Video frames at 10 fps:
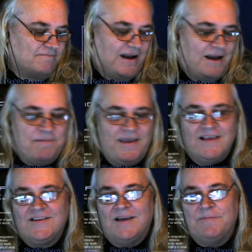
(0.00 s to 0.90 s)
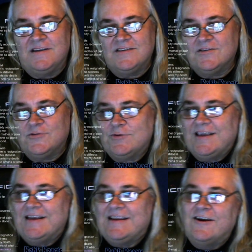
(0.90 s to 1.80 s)
my bands I've been listening to
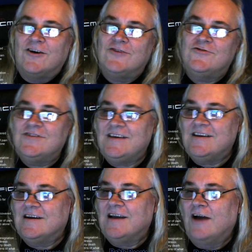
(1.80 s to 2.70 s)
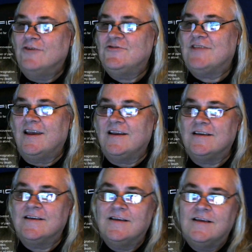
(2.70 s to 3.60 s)
lately. Argentina, outstanding.